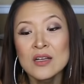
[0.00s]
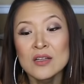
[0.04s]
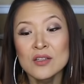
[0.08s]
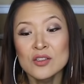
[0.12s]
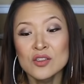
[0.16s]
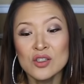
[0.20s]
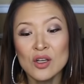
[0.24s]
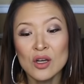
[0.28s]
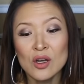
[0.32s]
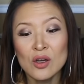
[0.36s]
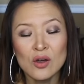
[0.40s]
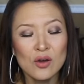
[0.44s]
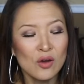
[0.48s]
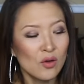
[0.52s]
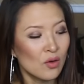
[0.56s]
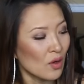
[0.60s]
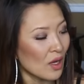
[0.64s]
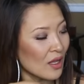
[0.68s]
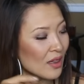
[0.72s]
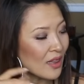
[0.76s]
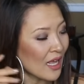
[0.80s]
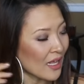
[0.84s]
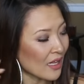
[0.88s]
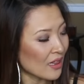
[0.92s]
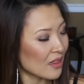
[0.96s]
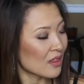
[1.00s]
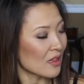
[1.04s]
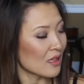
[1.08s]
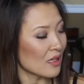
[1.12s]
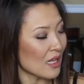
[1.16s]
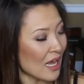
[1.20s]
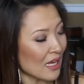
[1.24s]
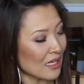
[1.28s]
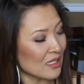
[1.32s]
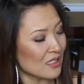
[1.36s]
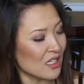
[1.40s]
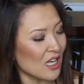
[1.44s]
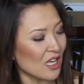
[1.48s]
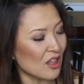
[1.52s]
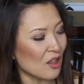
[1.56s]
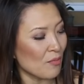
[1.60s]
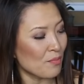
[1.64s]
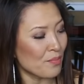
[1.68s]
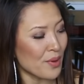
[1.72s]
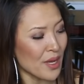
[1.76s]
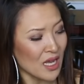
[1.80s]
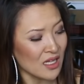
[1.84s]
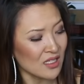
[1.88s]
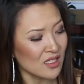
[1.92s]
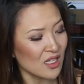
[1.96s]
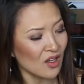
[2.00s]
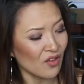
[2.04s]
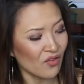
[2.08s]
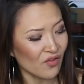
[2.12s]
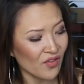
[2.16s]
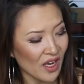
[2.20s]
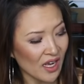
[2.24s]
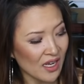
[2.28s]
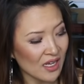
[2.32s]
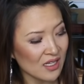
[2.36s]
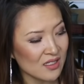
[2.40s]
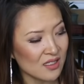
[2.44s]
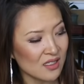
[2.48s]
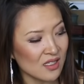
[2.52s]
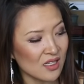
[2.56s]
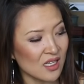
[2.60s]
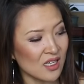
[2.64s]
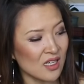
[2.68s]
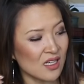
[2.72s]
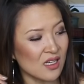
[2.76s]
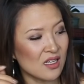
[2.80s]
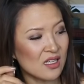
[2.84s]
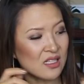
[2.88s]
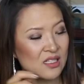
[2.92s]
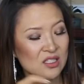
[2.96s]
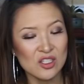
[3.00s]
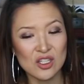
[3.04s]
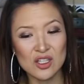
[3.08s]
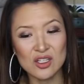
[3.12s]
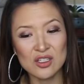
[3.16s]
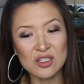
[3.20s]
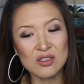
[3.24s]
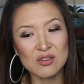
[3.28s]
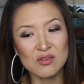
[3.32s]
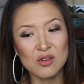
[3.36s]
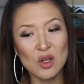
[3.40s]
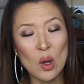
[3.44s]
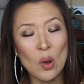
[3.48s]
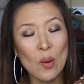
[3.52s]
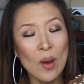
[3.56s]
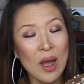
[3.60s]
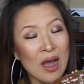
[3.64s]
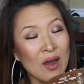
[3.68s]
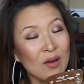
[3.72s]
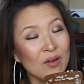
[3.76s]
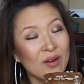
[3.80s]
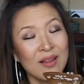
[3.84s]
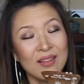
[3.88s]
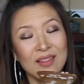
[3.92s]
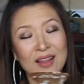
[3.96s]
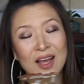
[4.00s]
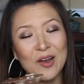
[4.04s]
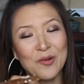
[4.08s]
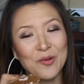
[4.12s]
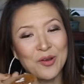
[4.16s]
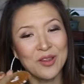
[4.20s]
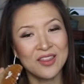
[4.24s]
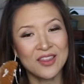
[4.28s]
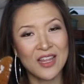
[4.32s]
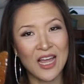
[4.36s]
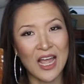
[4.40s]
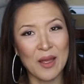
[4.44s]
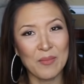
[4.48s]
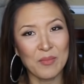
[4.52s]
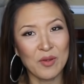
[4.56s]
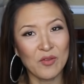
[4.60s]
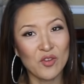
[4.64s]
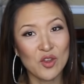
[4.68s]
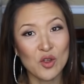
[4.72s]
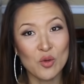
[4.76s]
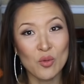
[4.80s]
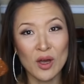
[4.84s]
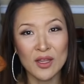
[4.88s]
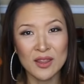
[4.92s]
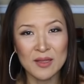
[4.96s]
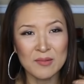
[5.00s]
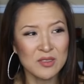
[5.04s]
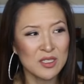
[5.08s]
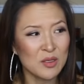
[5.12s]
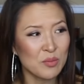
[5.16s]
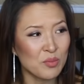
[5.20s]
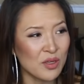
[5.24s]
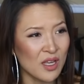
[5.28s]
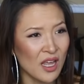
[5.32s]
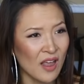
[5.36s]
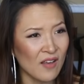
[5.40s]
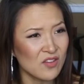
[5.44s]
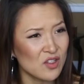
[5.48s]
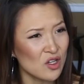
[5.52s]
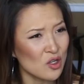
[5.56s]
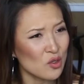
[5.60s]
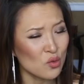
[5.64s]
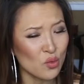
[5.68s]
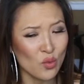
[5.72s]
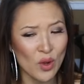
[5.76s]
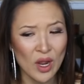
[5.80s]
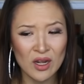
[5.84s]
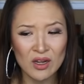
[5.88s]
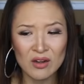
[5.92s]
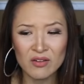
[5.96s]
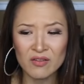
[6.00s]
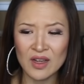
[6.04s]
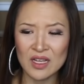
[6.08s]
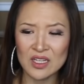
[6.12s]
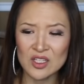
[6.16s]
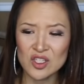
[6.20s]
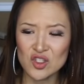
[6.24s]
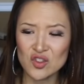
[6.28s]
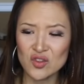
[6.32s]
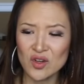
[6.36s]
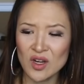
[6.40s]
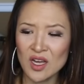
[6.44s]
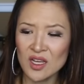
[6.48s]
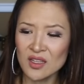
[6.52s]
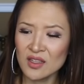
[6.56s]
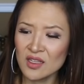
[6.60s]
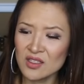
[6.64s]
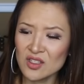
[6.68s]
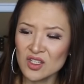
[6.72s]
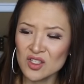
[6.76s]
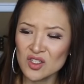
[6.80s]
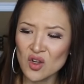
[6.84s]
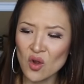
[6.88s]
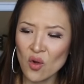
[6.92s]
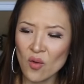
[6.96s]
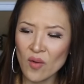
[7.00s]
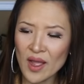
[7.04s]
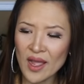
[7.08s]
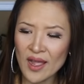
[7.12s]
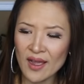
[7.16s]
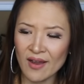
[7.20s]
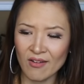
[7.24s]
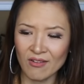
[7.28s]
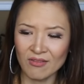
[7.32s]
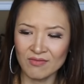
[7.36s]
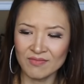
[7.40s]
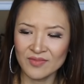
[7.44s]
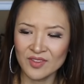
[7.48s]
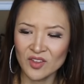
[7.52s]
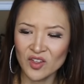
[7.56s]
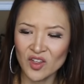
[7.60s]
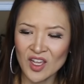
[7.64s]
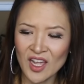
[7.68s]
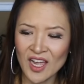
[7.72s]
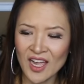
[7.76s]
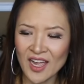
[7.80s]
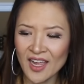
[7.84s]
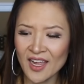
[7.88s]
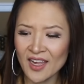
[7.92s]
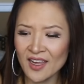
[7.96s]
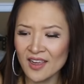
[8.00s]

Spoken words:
So like I said, the best advice is just go out a lot with them. If you want them to behave a certain way in a restaurant, then just go out. Okay?